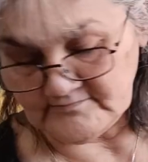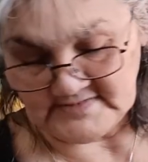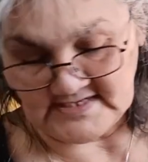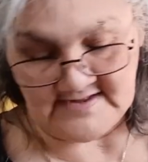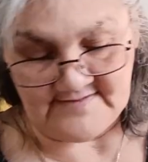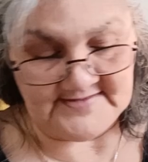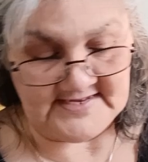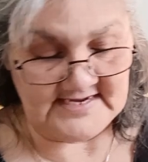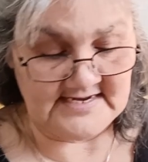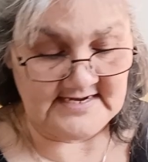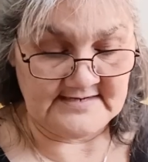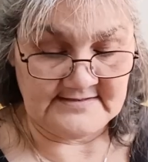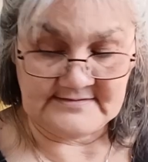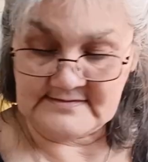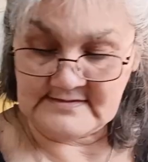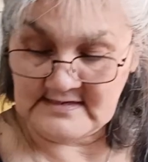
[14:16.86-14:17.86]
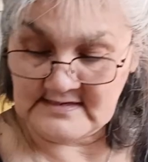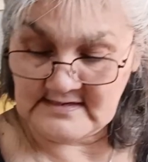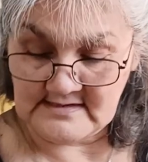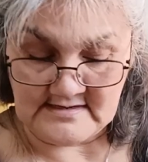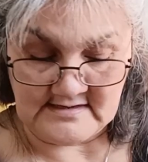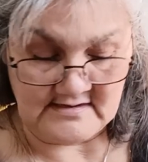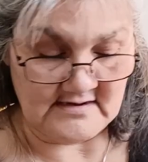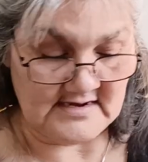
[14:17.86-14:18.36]
And then
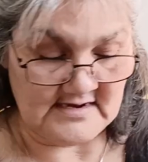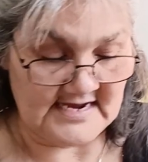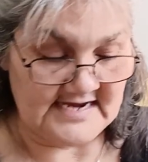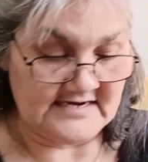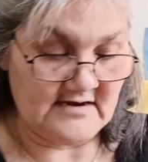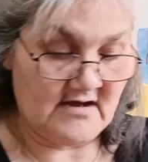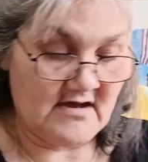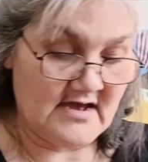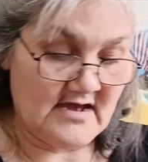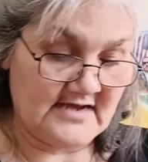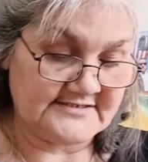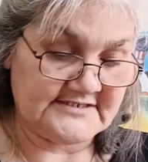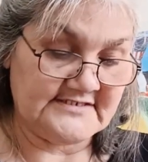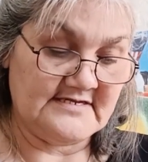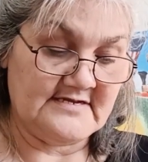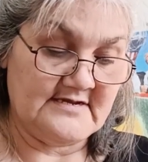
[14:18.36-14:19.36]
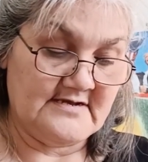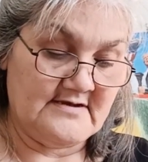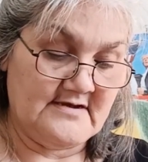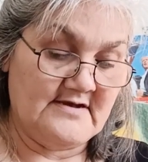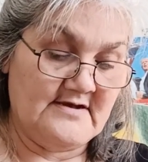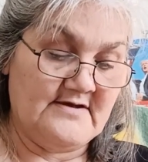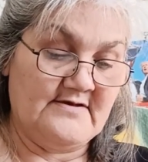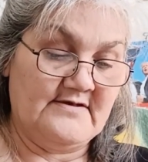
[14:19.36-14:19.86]
I got
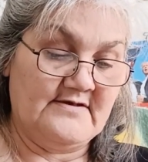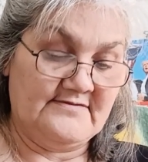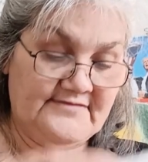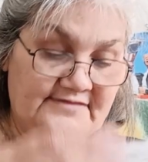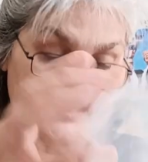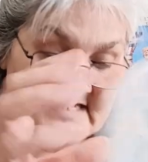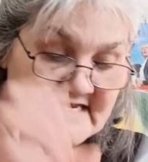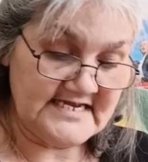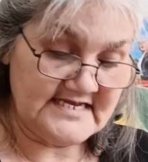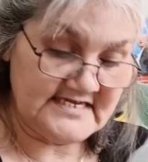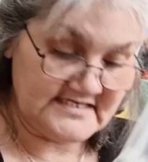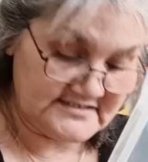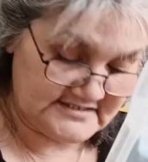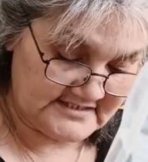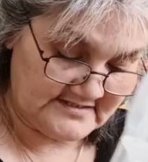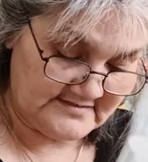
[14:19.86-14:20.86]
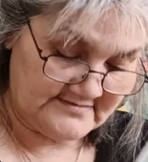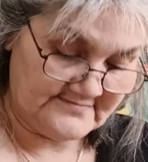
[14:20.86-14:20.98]
these,